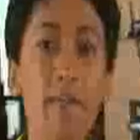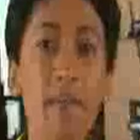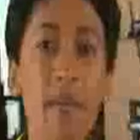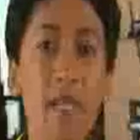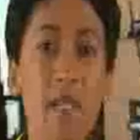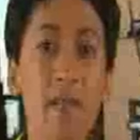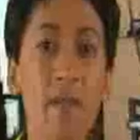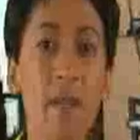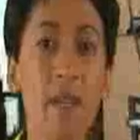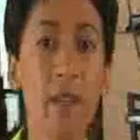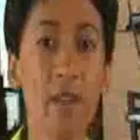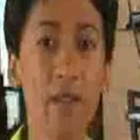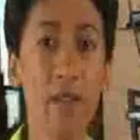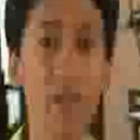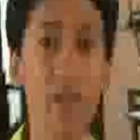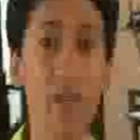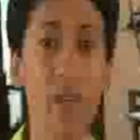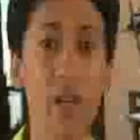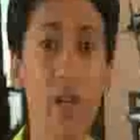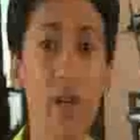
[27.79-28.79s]
minerally
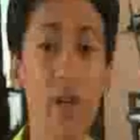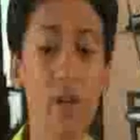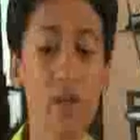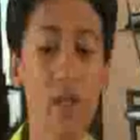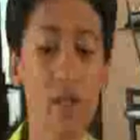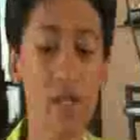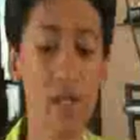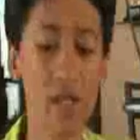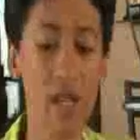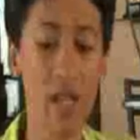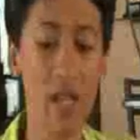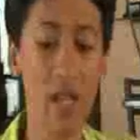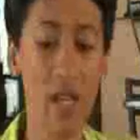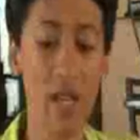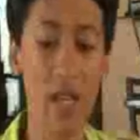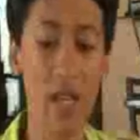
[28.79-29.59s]
on the nose.